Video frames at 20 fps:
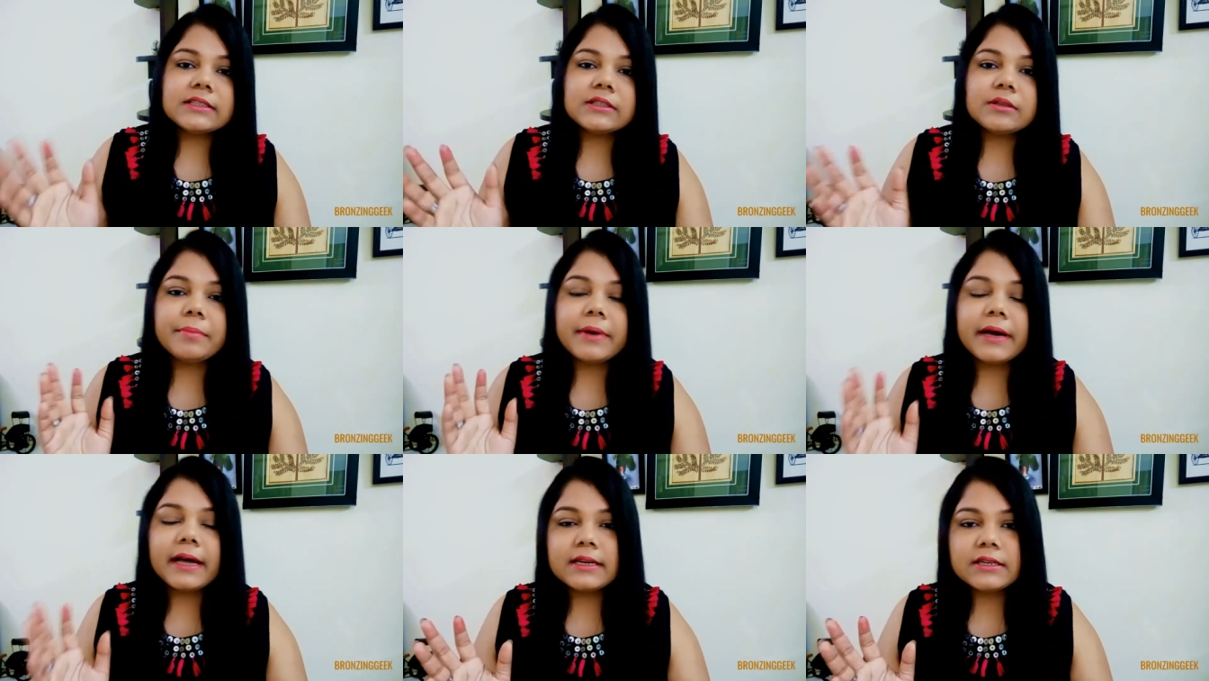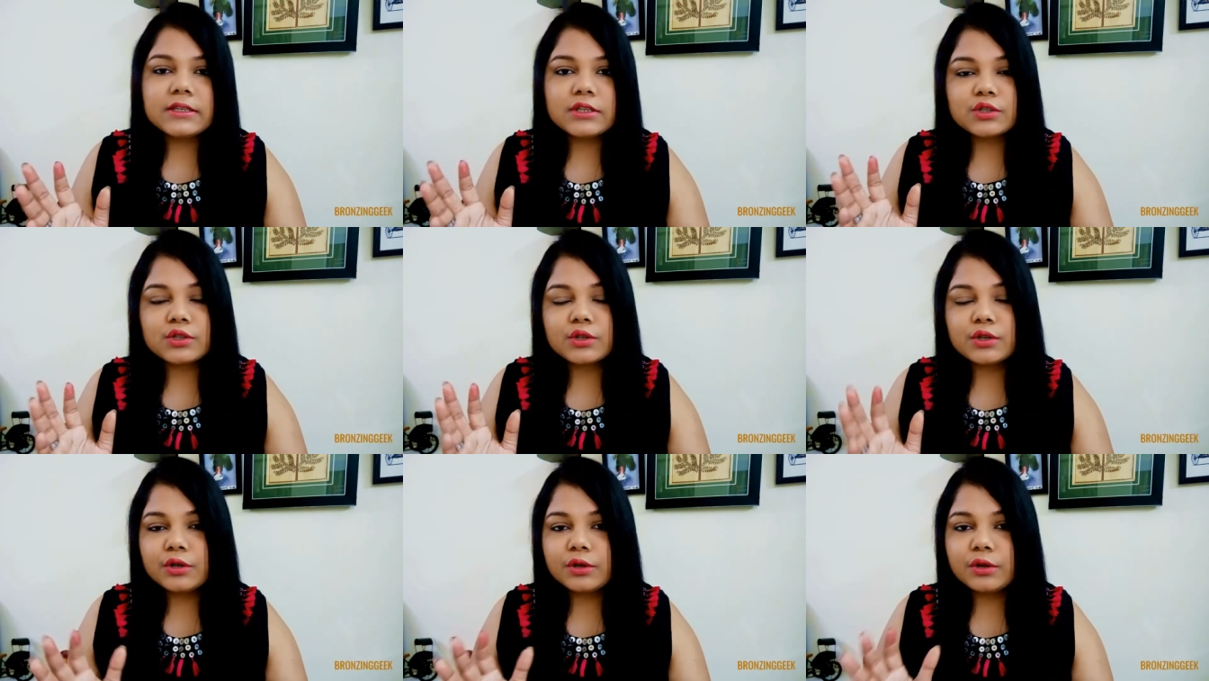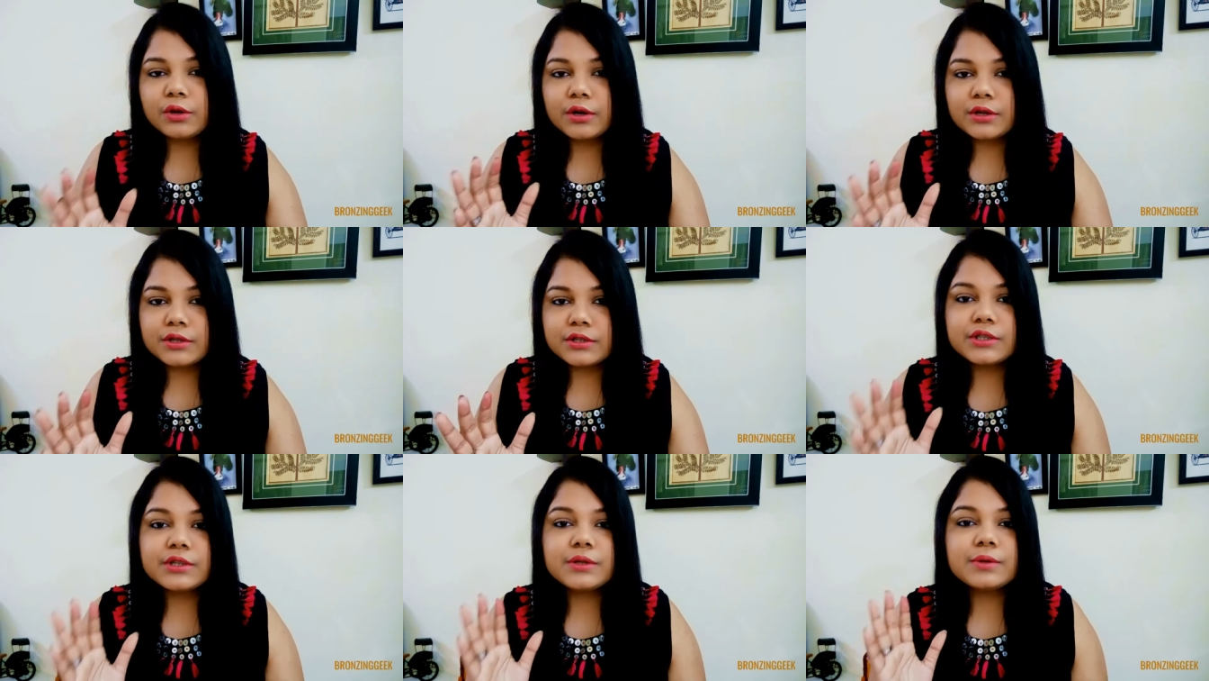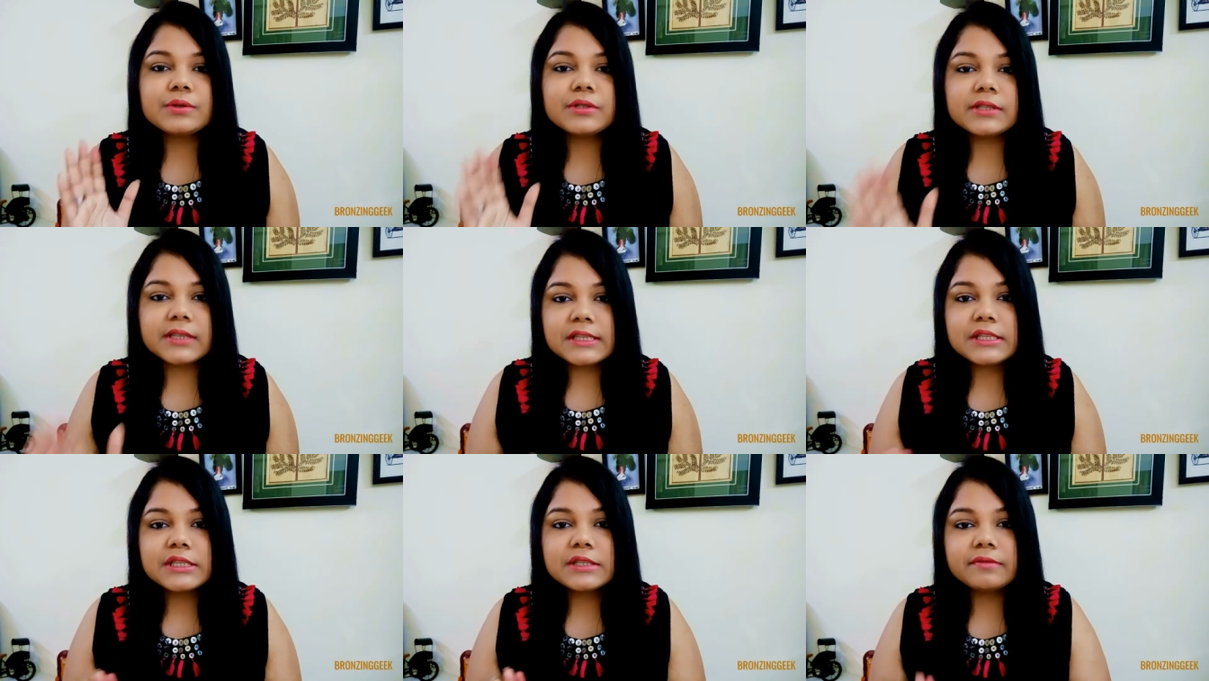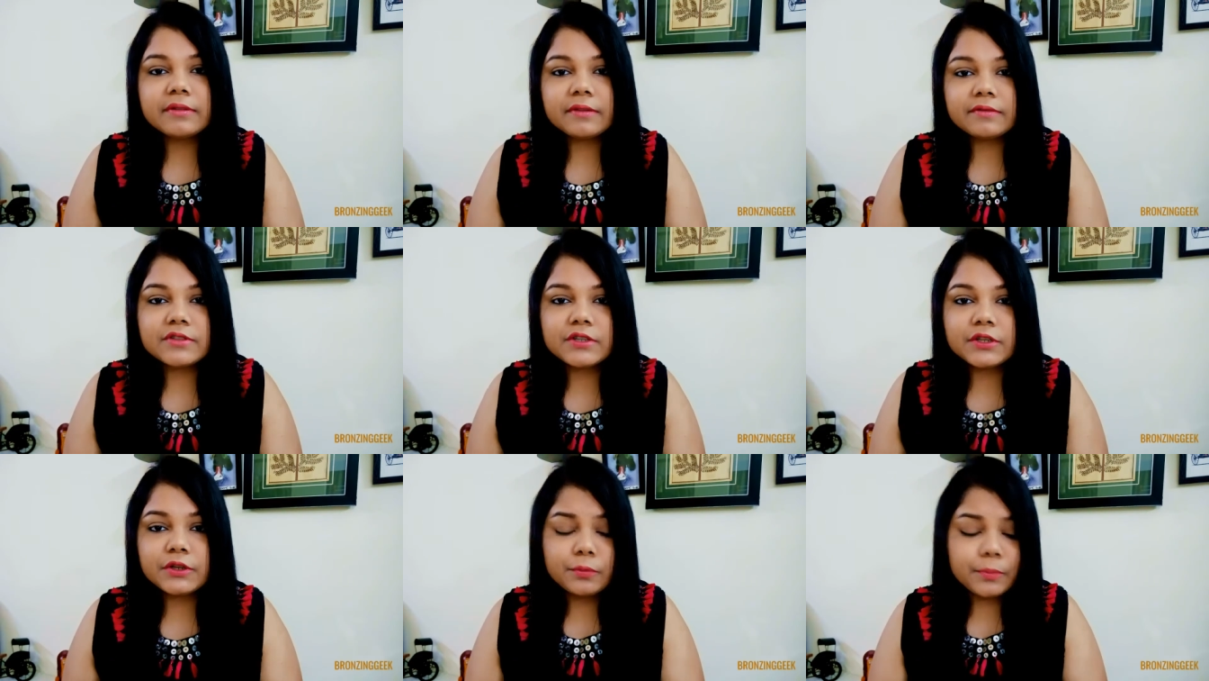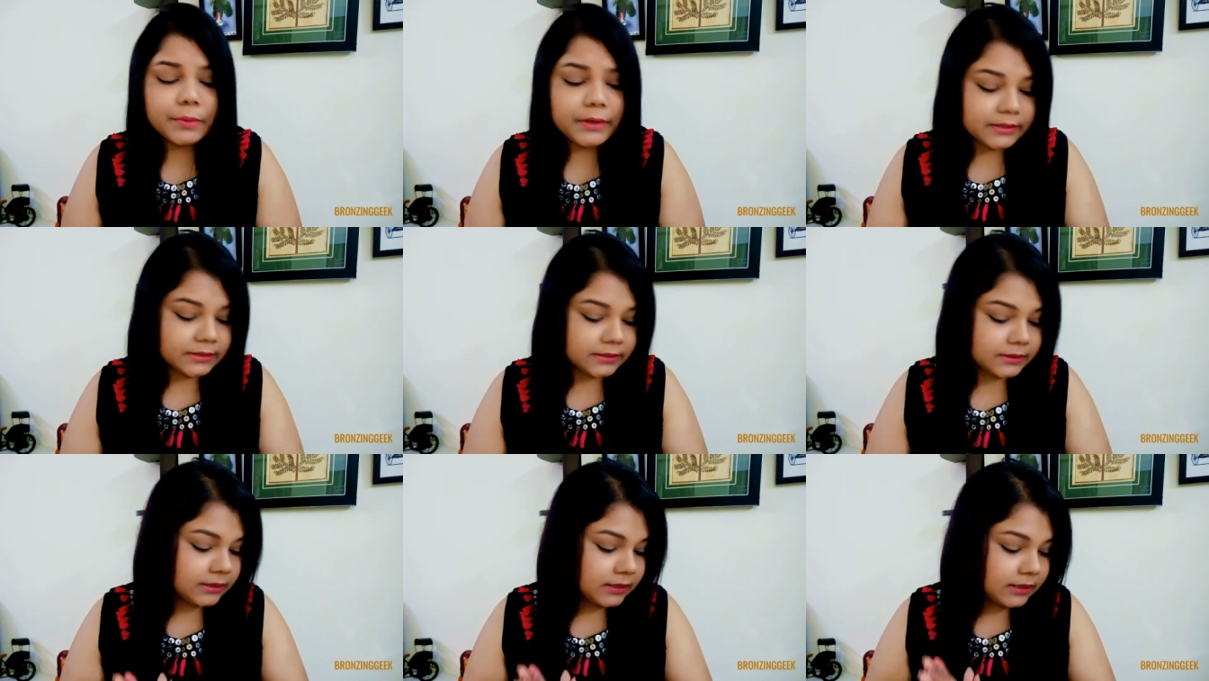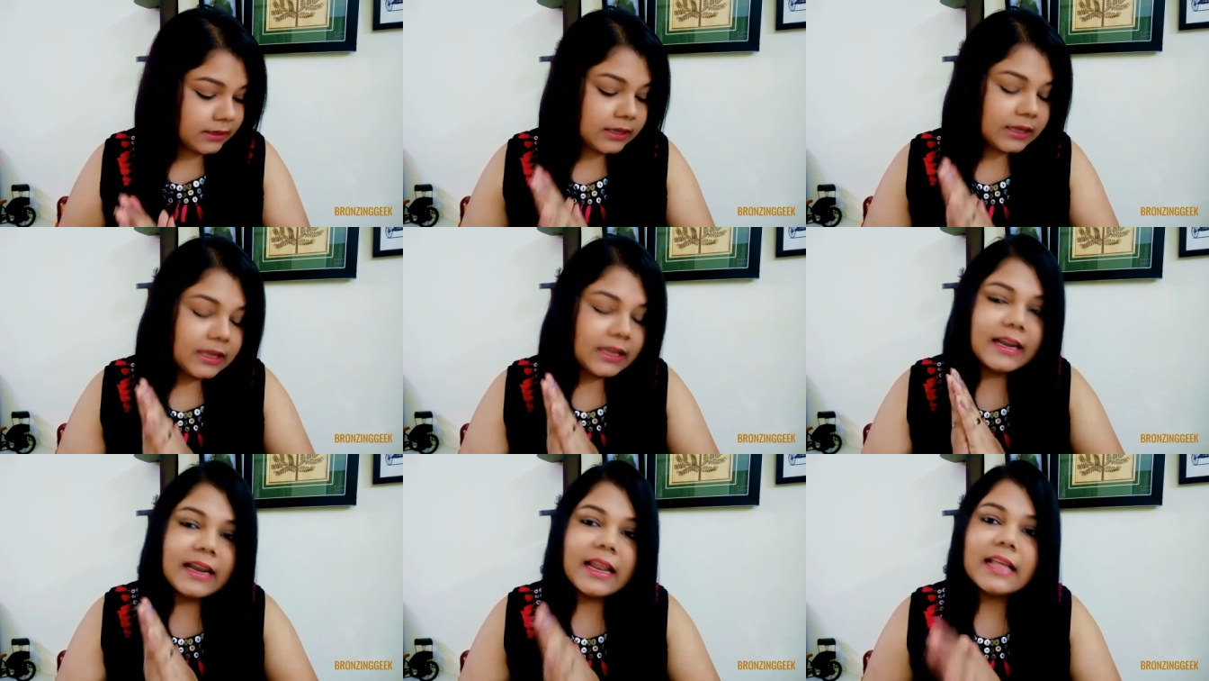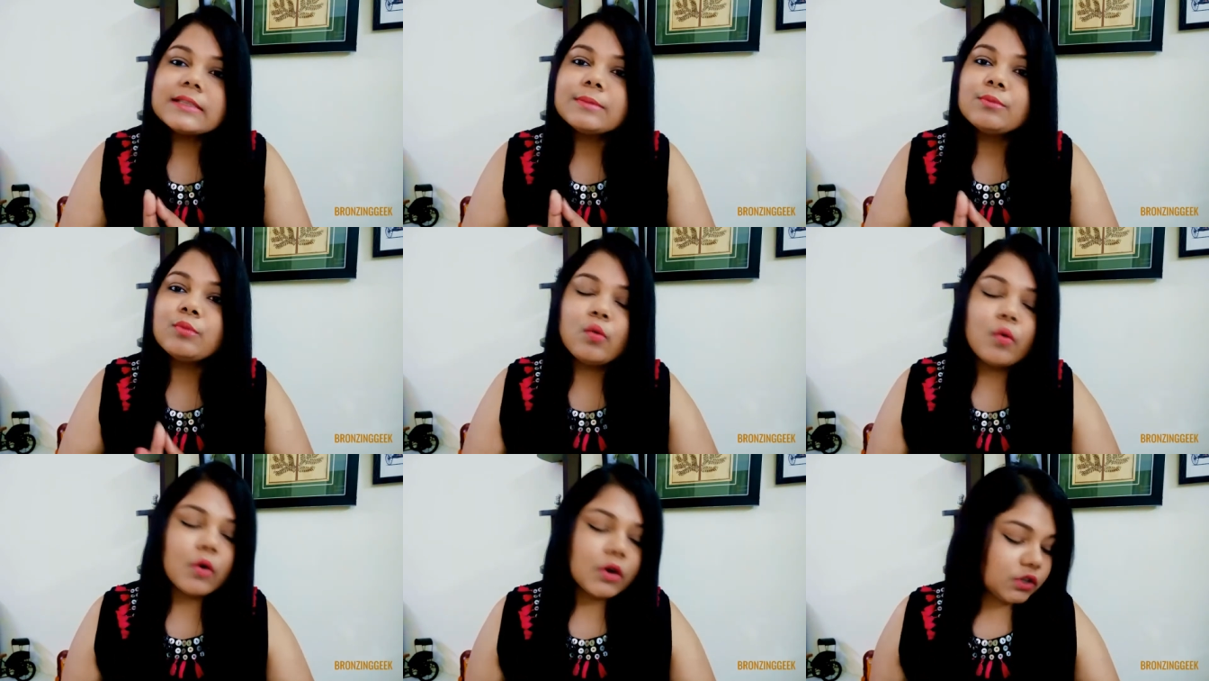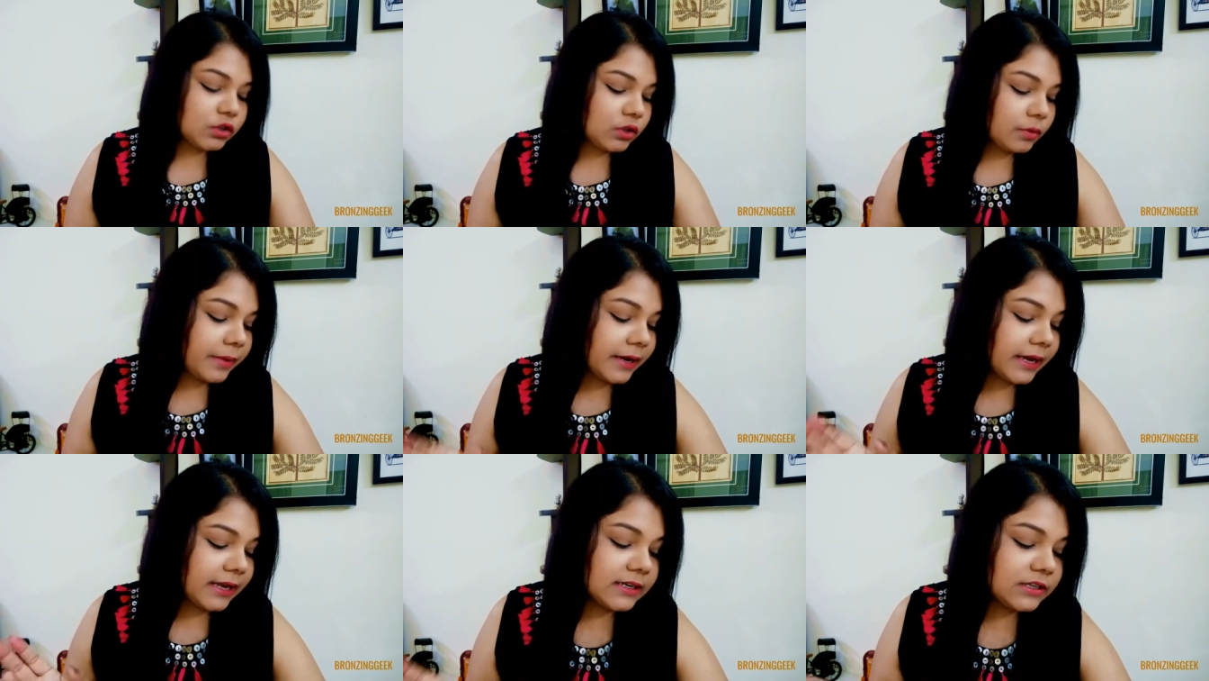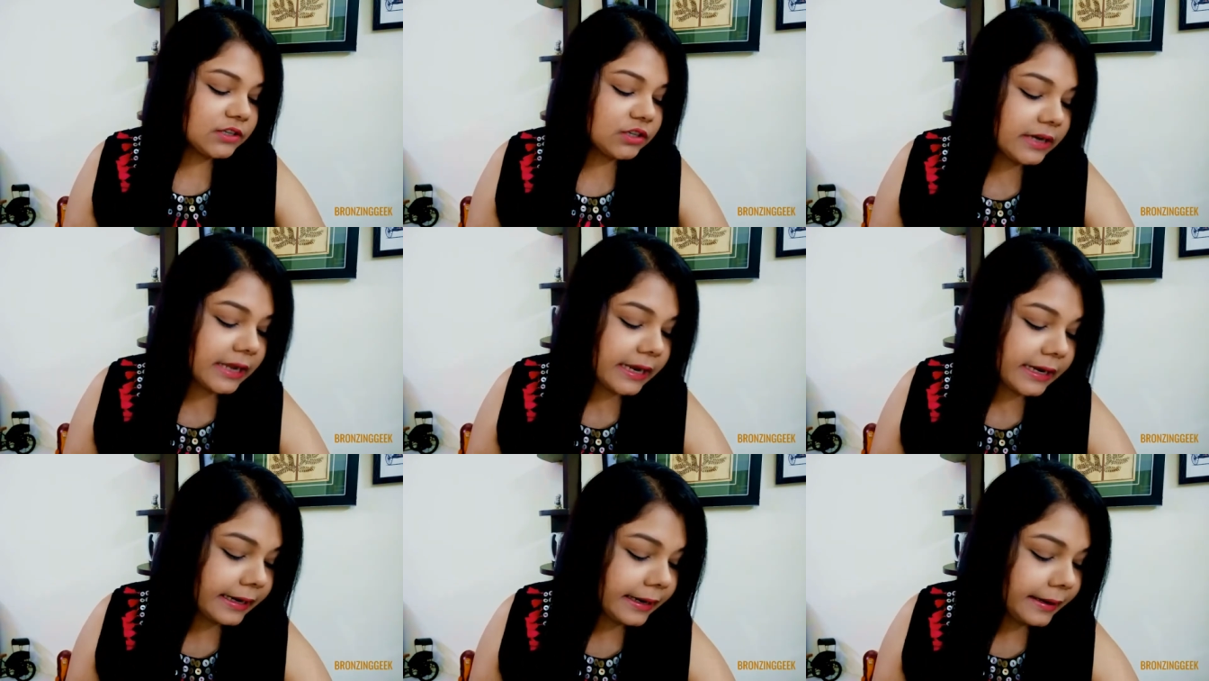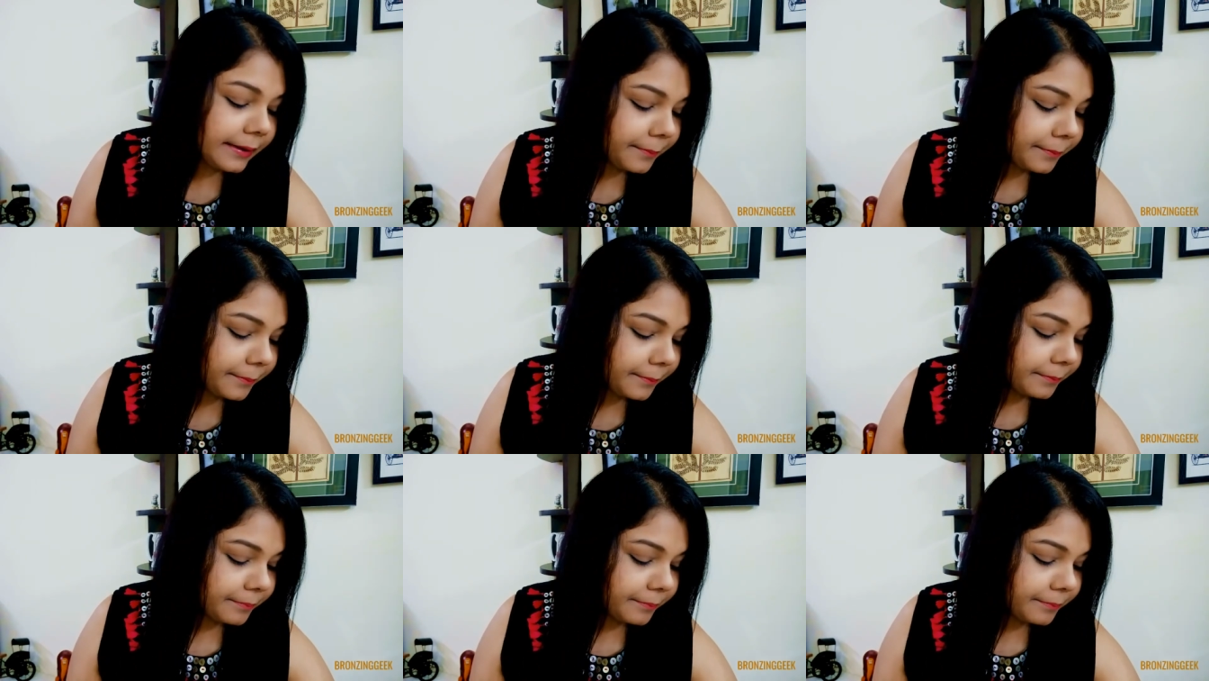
and the palette is going to cost you 650 rupees. Let's move on to the palette directly,